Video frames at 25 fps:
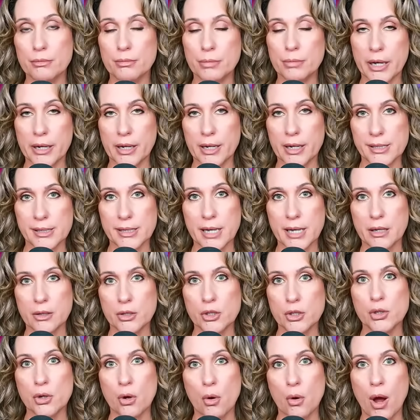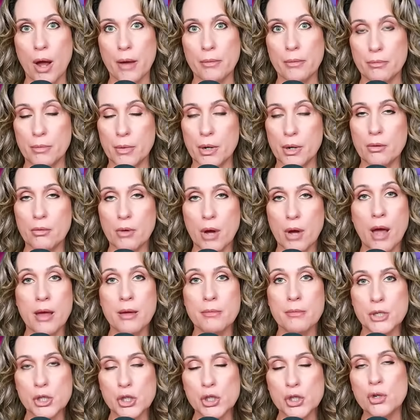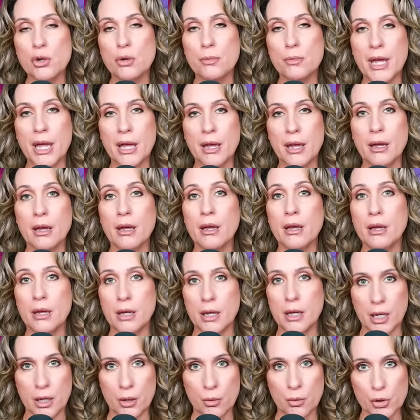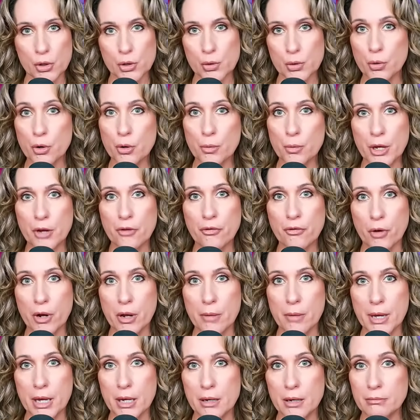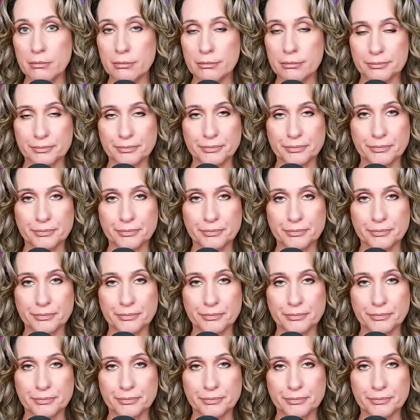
like I said. So I'm assuming it was Ruby Freeman,